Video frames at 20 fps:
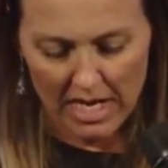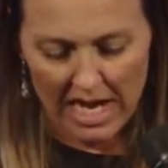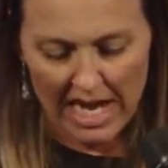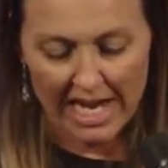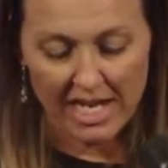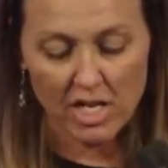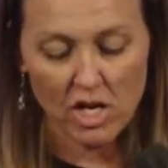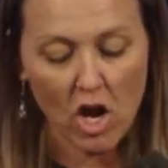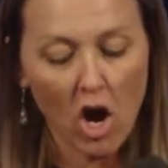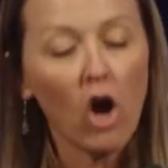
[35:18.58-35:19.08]

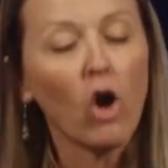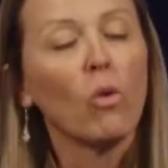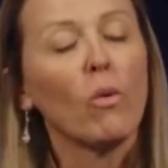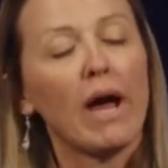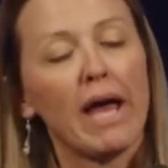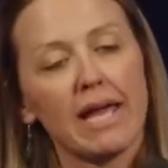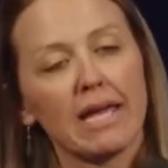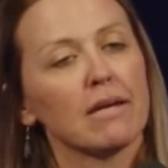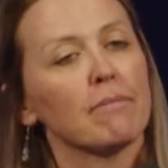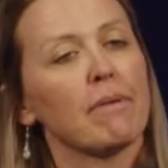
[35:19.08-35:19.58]
In no
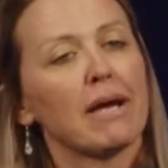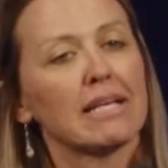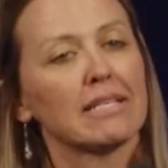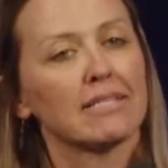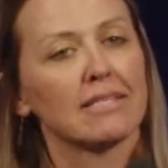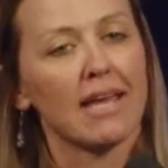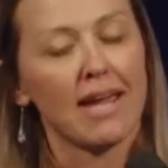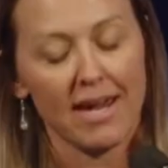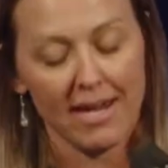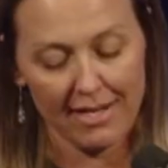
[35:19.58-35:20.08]
way am I
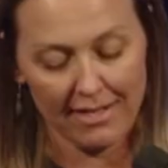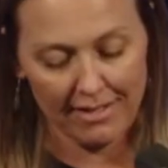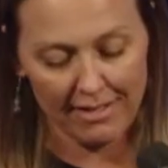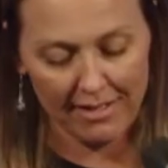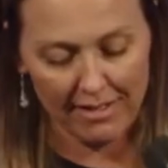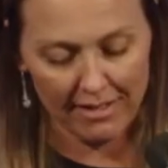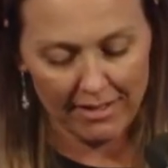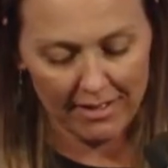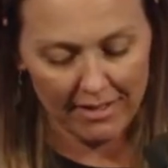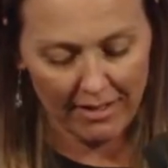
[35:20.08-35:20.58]
saying
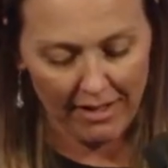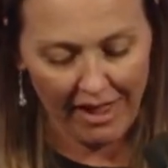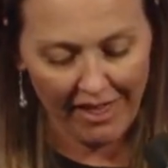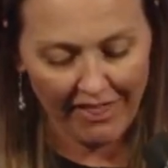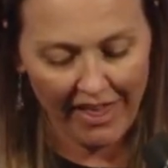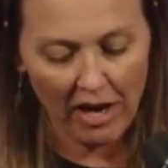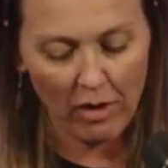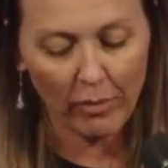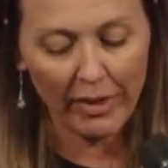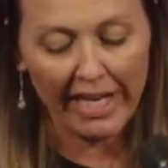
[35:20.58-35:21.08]

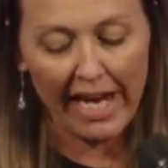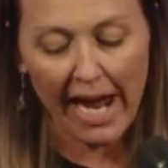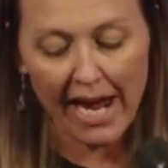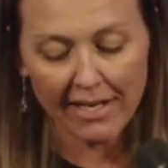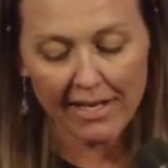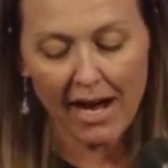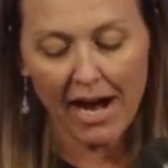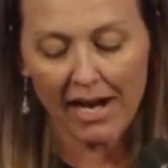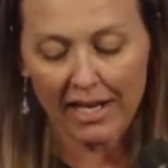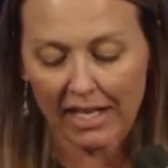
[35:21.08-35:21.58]
that we
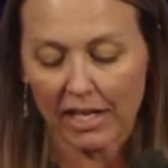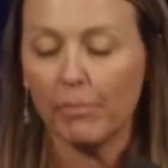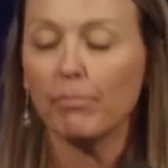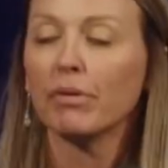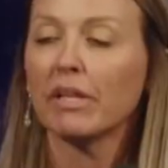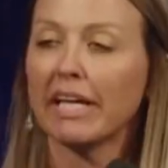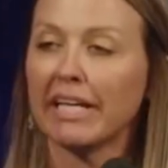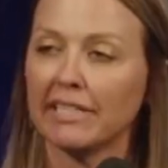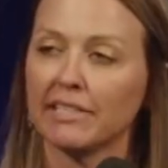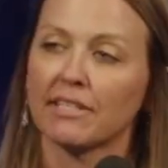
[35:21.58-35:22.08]
cannot
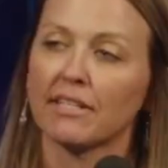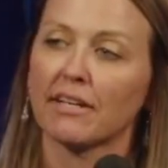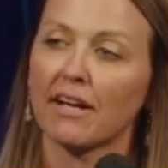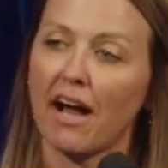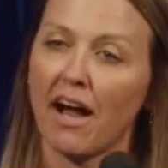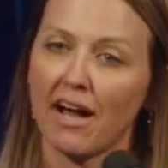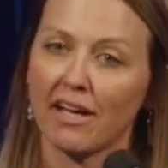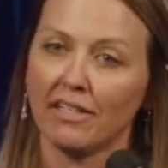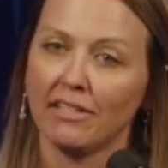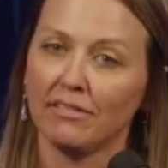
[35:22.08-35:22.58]
complain to
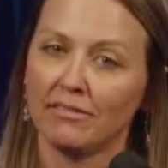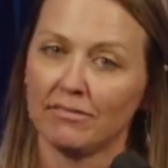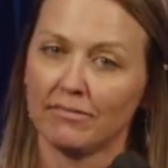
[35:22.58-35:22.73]
God